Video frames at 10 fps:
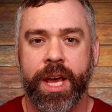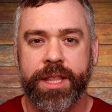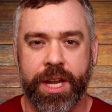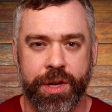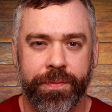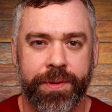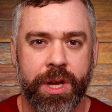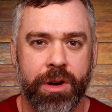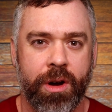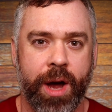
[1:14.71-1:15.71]
that you
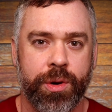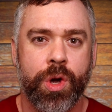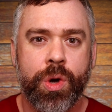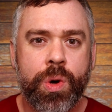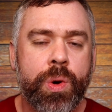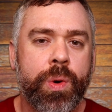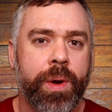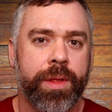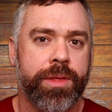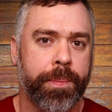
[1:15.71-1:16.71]
figure out
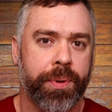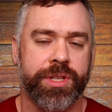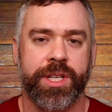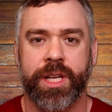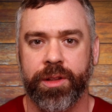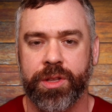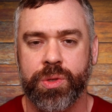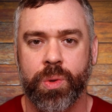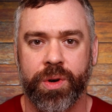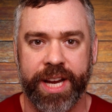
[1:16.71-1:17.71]
who the person telling the
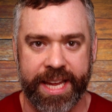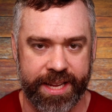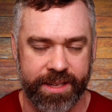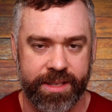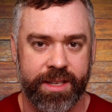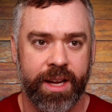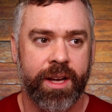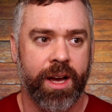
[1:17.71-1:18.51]
story is,